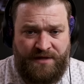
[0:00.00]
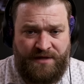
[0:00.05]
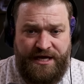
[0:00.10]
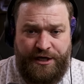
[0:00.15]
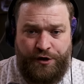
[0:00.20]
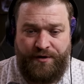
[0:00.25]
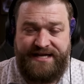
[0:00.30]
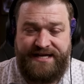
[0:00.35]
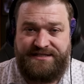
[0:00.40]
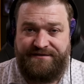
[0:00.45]
It
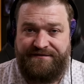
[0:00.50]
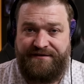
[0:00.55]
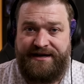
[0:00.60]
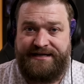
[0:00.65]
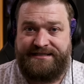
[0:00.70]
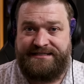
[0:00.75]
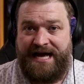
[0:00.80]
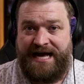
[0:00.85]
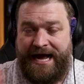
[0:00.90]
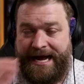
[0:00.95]
creates a
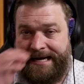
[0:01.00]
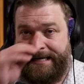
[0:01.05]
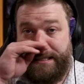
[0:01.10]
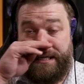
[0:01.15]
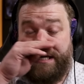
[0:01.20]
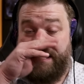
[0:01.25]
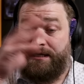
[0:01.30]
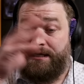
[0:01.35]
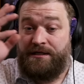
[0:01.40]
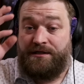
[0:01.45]
very tight
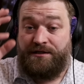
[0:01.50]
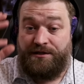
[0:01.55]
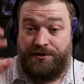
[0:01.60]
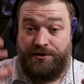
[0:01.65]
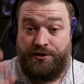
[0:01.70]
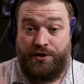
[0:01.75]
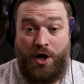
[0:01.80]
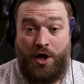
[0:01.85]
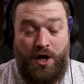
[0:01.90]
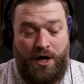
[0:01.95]

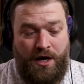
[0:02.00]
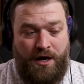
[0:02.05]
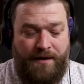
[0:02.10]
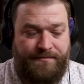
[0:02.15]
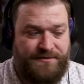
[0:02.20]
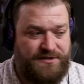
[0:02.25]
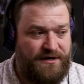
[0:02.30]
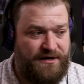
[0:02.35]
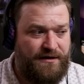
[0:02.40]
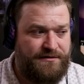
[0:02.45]
low. Oh,
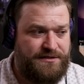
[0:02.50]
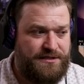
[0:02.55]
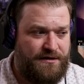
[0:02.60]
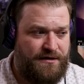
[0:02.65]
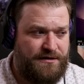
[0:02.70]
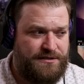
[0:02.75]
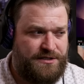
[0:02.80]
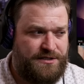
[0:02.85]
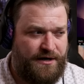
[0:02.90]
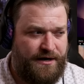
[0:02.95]
I'm sorry. I'm
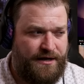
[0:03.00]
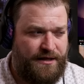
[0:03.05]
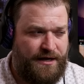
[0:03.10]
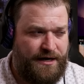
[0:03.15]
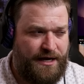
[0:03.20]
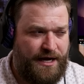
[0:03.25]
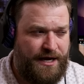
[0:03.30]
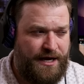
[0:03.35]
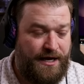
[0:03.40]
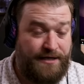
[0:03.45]
oh, oh, sorry,
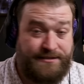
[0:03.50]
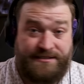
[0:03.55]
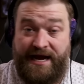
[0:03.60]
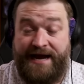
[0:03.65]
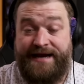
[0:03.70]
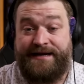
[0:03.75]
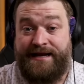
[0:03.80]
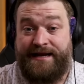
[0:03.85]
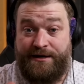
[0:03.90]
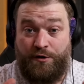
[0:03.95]
like a, a,
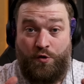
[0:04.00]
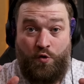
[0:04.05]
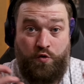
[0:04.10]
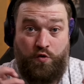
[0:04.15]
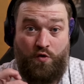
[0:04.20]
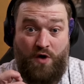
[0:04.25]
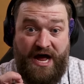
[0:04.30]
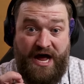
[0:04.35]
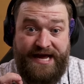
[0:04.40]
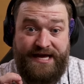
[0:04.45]
tight and
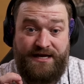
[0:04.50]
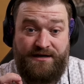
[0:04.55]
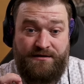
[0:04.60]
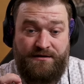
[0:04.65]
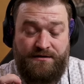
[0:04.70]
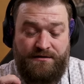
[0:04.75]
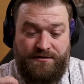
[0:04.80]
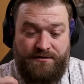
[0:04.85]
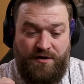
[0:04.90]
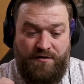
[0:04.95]
quiet
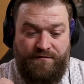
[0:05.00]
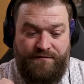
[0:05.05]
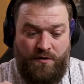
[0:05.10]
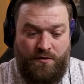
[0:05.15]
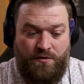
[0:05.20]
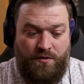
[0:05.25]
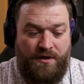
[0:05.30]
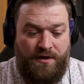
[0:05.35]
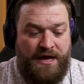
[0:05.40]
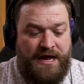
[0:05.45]
low
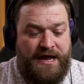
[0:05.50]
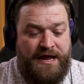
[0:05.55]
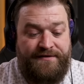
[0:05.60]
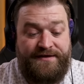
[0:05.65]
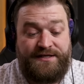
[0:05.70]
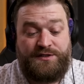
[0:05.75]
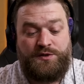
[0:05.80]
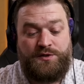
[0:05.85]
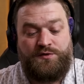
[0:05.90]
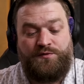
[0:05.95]
vocal.
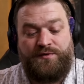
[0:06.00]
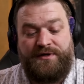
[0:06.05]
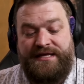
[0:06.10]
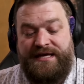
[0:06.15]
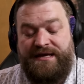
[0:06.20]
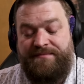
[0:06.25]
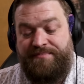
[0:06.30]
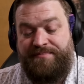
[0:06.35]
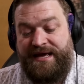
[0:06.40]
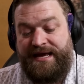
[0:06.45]
This was
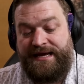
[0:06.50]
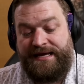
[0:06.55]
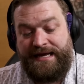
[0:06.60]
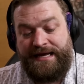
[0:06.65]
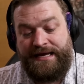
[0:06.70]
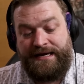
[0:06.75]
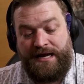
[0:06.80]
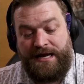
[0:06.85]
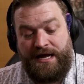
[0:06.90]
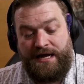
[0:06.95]
really big
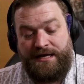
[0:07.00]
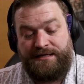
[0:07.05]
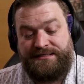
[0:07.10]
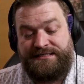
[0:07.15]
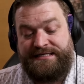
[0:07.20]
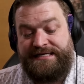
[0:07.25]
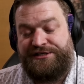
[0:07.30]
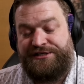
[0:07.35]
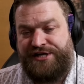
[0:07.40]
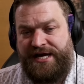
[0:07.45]
in uh,
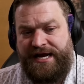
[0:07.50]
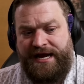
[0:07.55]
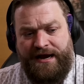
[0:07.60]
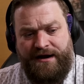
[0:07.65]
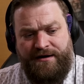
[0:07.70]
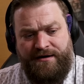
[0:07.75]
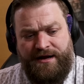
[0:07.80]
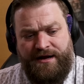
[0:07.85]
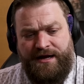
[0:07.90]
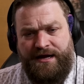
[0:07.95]
CJ
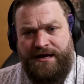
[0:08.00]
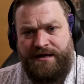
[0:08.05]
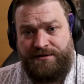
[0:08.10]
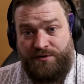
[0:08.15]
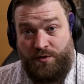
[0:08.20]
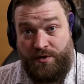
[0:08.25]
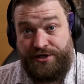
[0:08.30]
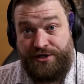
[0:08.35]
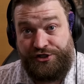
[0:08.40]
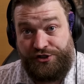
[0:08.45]
era
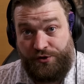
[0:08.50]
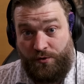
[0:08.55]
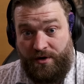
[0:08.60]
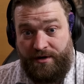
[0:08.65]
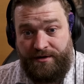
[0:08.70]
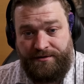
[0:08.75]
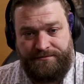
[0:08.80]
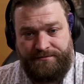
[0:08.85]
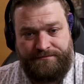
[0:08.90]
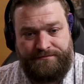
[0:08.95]
Lorna Shore,